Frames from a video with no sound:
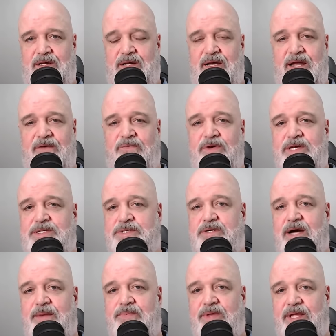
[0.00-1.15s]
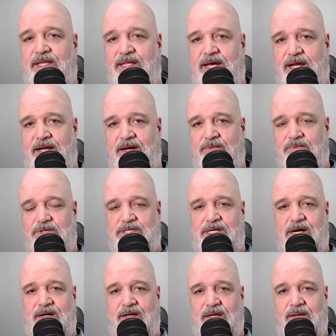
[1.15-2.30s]
And if we extrapolate that out, we're
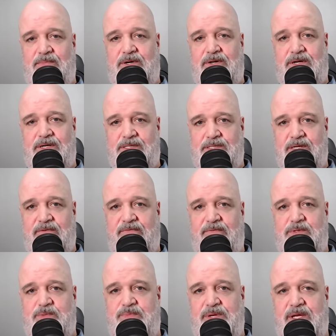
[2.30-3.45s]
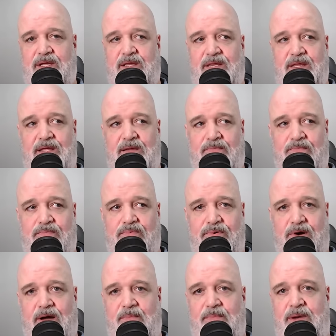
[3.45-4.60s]
talking about conservatives being the
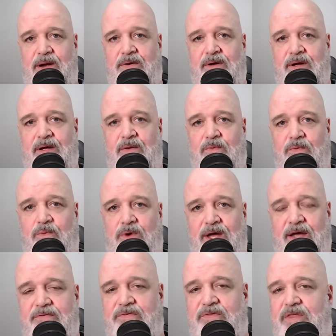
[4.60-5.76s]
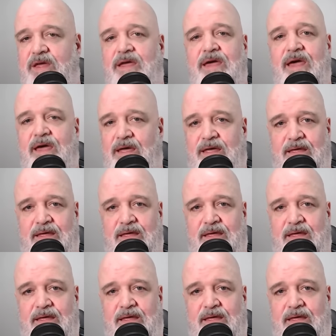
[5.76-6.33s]
primary way of thinking.